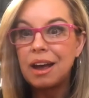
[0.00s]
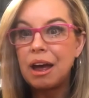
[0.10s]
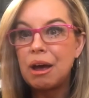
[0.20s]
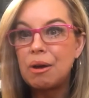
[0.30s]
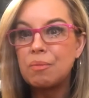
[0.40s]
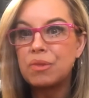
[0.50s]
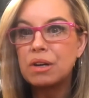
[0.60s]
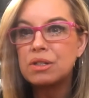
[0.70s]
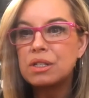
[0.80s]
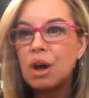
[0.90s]

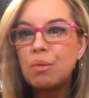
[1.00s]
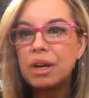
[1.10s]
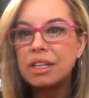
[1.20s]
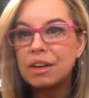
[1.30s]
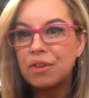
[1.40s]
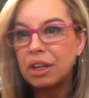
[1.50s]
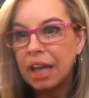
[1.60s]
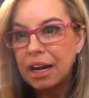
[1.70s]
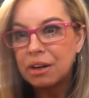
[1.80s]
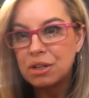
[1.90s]
There's so many different
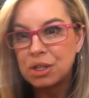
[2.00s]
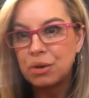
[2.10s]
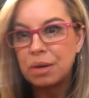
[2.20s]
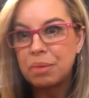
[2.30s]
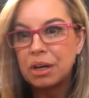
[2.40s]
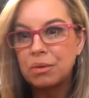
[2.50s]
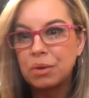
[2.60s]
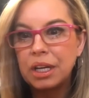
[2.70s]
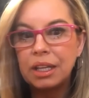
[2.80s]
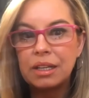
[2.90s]
layers to it, but it
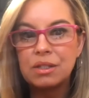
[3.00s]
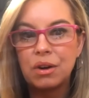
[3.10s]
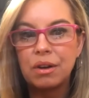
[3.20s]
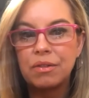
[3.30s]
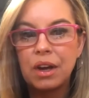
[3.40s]
really sort of,